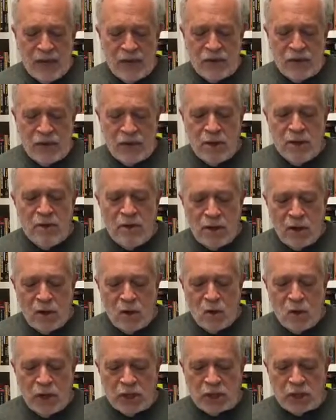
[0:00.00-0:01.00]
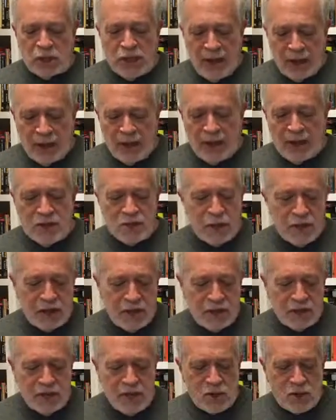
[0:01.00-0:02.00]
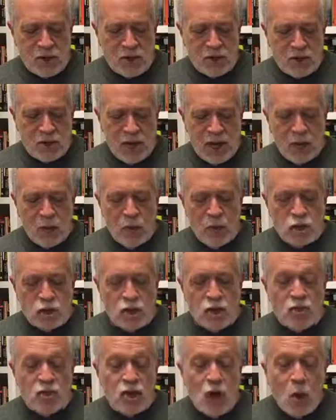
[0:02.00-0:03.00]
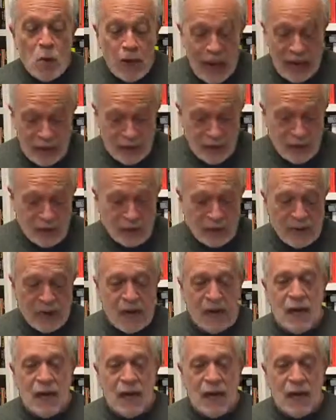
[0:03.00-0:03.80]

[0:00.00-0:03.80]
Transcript: do you know what charities, organizations we should donate to?